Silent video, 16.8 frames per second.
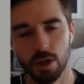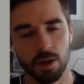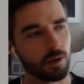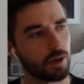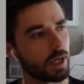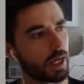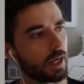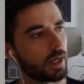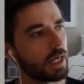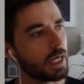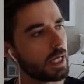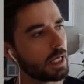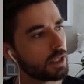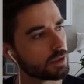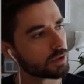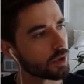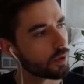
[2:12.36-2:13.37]
Okay,
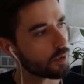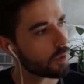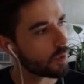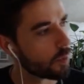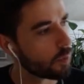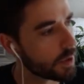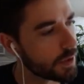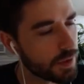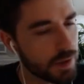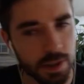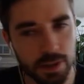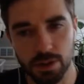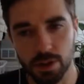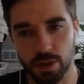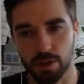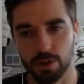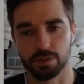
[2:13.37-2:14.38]
so with these
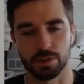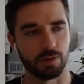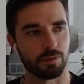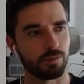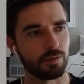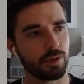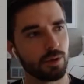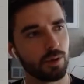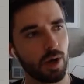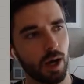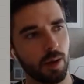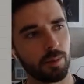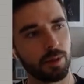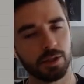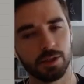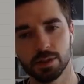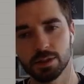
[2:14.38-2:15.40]
curves in view, I'm
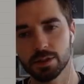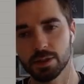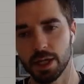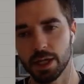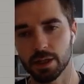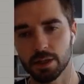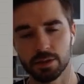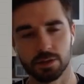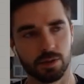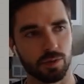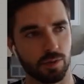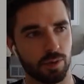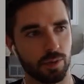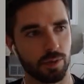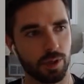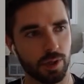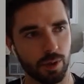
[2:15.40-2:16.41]
going to just take us
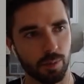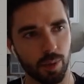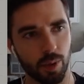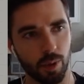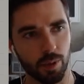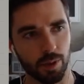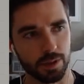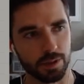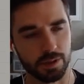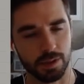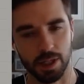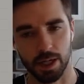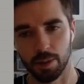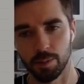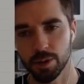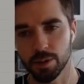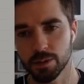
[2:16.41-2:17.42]
through the components that
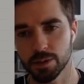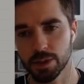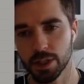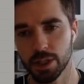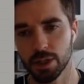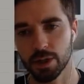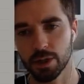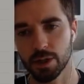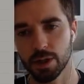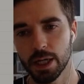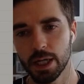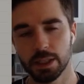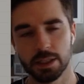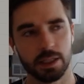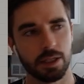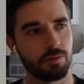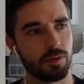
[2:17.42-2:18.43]
I'm using here
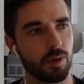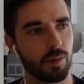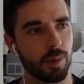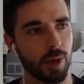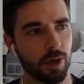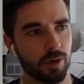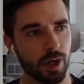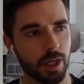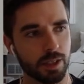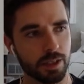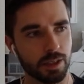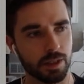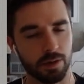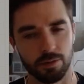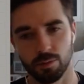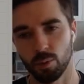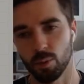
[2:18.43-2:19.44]
to give you a better idea
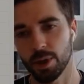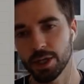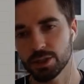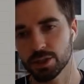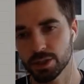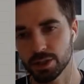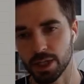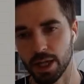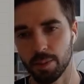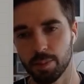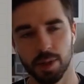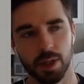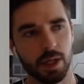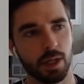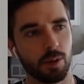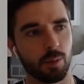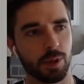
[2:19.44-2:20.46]
of which step
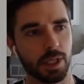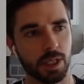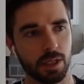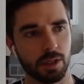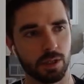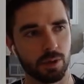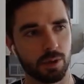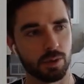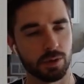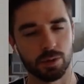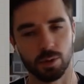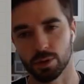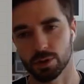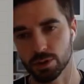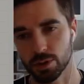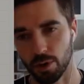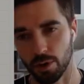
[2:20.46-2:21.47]
we can use or
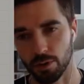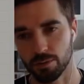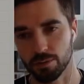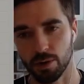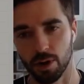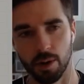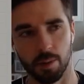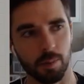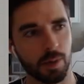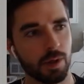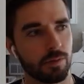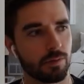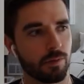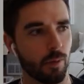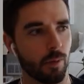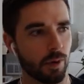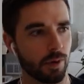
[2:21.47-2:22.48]
start from
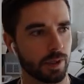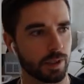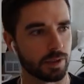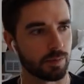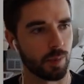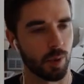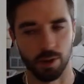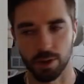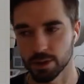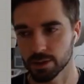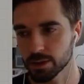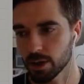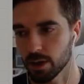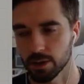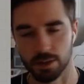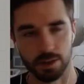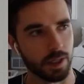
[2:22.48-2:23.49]
for this bonus
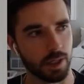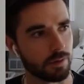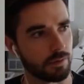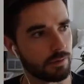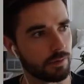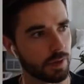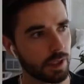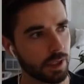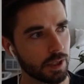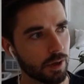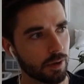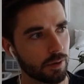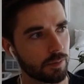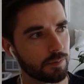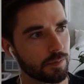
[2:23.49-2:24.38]
content video.